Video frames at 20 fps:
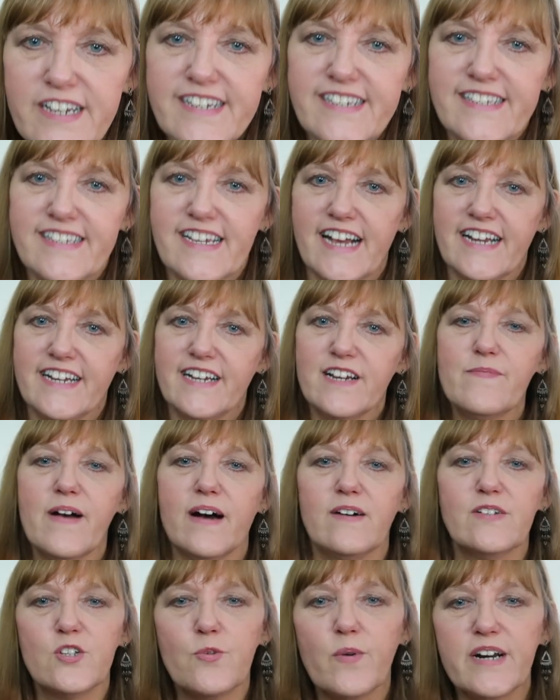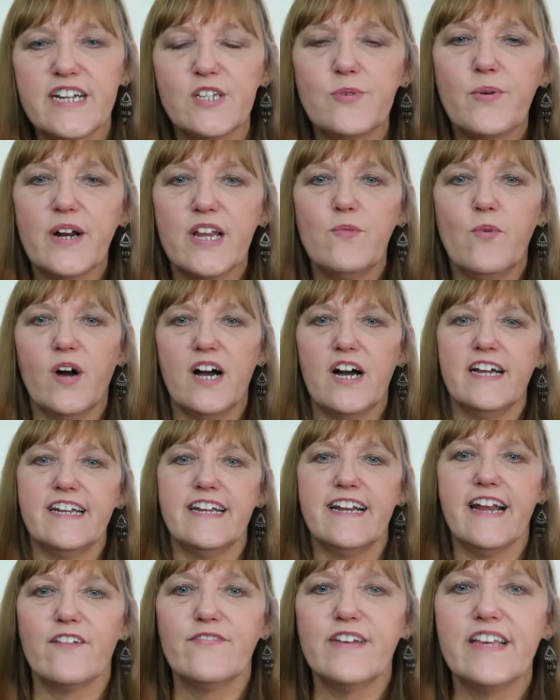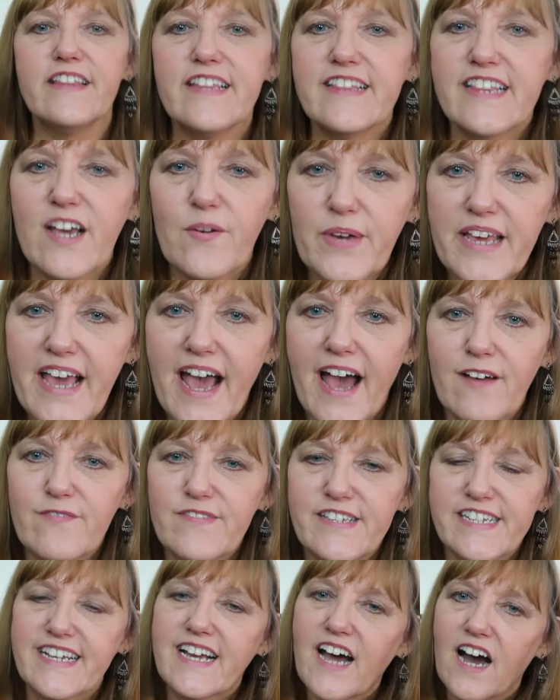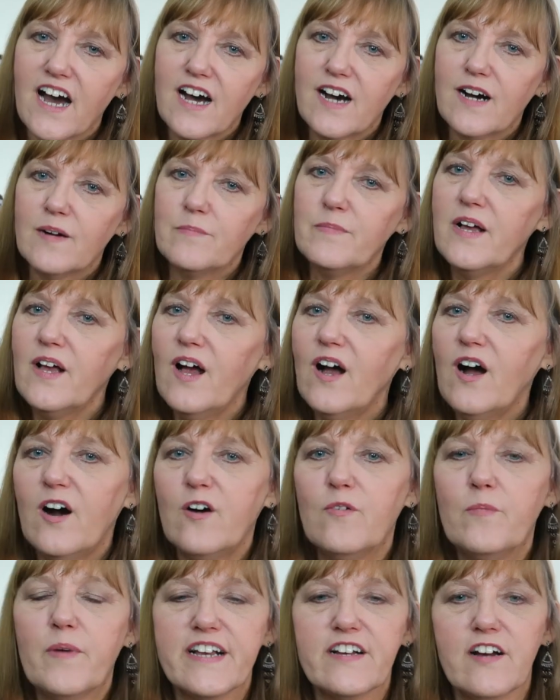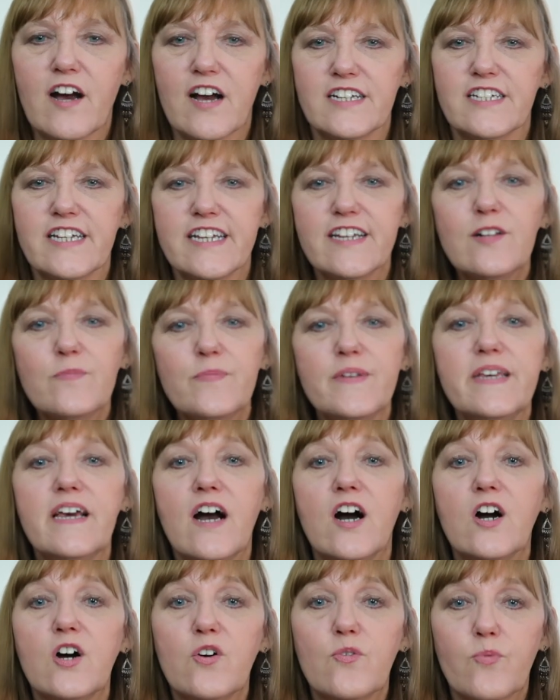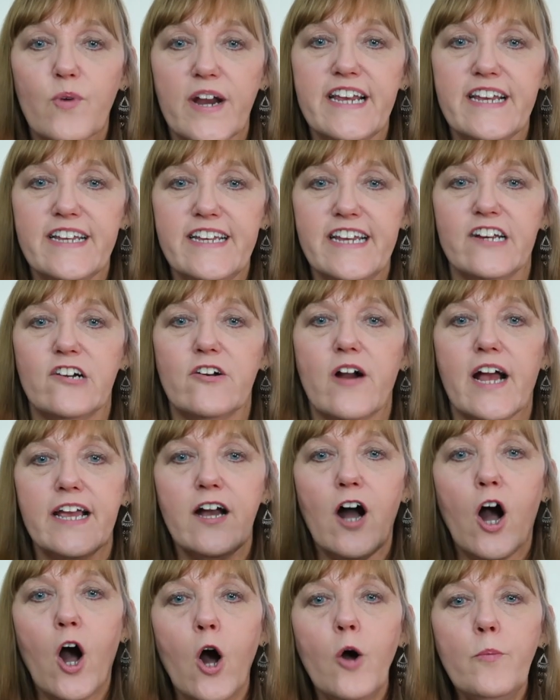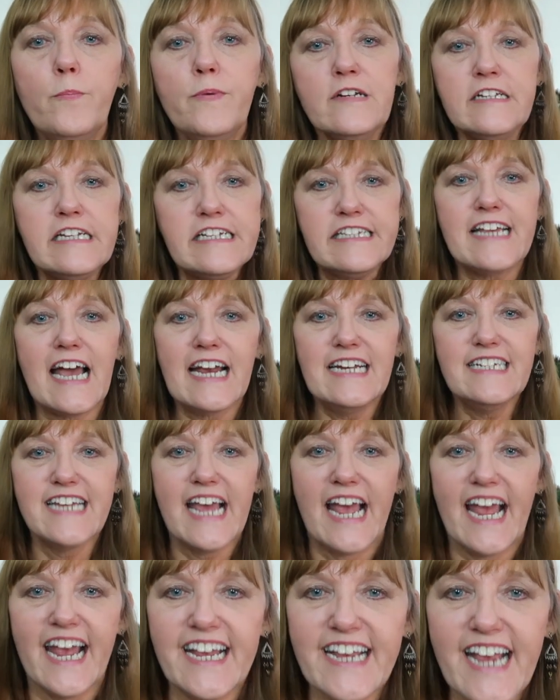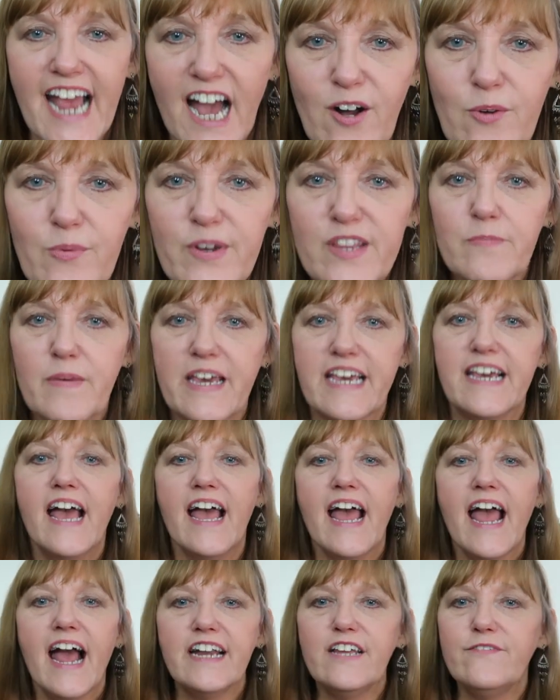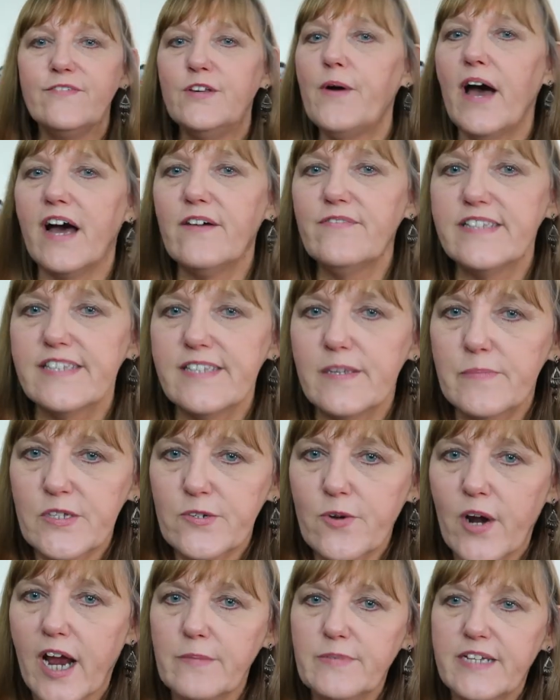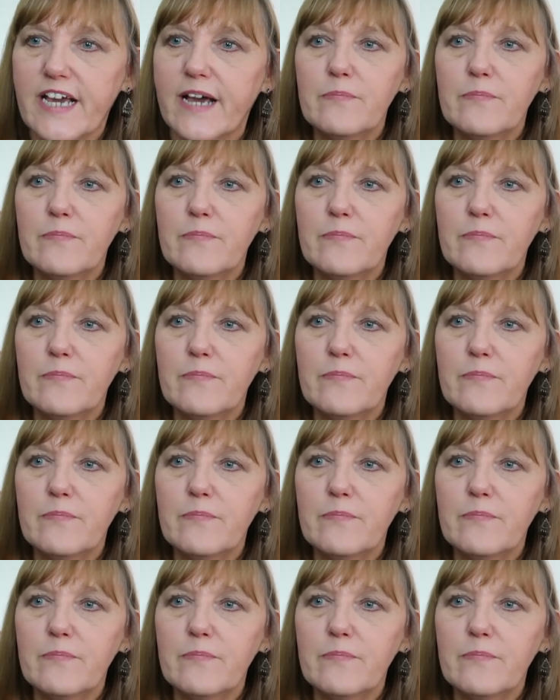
excited about 2021 and everything that we have to come. Oh my gosh, it'll be a great year. I hope you decide to hang out with me. And if you haven't subscribed